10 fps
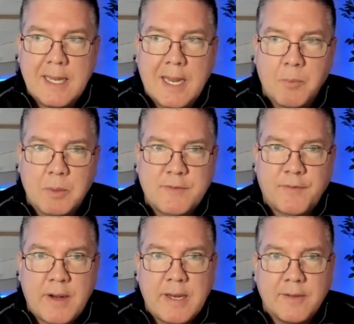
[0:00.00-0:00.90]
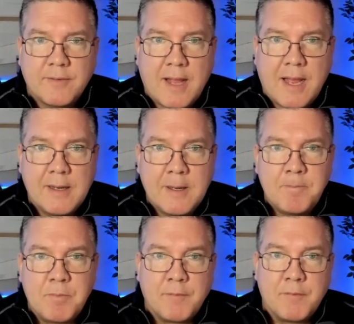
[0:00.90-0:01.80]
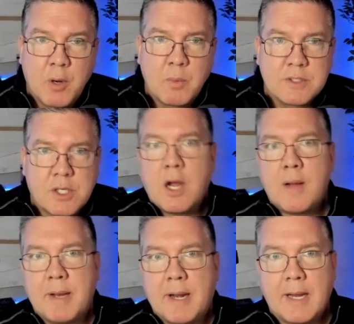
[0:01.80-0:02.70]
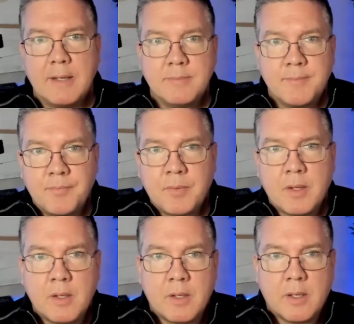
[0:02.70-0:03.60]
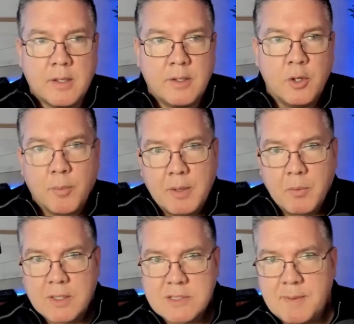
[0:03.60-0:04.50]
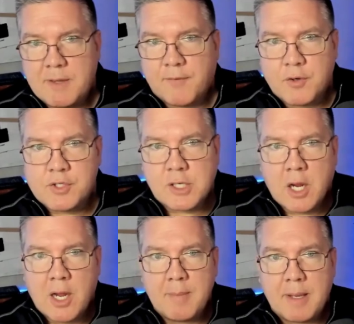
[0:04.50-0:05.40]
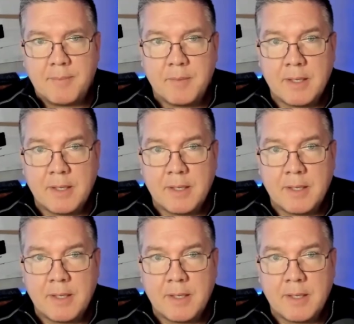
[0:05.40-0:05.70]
And what's funny is that if no one's commenting, Nobody wants to be the first to comment.